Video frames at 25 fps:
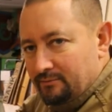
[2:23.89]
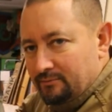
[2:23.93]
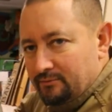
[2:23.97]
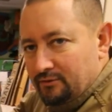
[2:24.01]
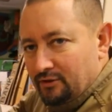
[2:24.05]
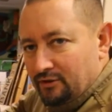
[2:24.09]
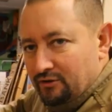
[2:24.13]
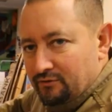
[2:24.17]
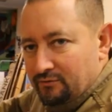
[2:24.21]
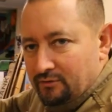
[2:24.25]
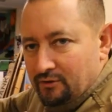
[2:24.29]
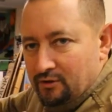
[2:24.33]

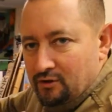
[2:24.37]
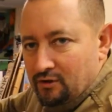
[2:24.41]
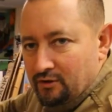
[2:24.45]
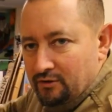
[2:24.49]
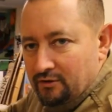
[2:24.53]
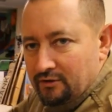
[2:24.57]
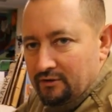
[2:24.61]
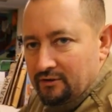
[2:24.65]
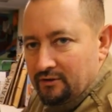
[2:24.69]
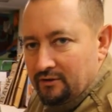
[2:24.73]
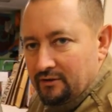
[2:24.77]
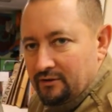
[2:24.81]
just for
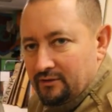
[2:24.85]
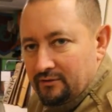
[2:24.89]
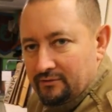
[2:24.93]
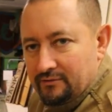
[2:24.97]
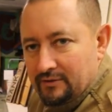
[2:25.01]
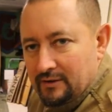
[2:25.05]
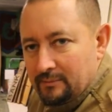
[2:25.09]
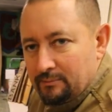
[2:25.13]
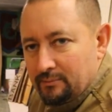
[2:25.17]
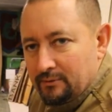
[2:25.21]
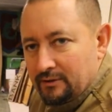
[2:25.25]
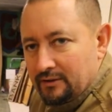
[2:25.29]
cutting the
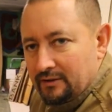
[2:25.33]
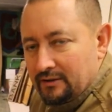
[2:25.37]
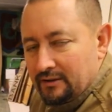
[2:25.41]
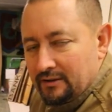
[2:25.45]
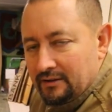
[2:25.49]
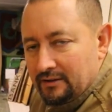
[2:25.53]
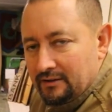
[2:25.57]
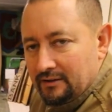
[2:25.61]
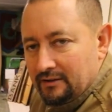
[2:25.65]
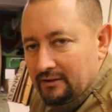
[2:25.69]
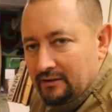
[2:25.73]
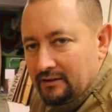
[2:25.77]
fabric
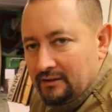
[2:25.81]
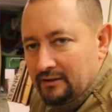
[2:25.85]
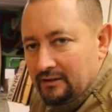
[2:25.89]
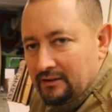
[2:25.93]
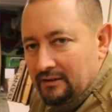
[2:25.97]
and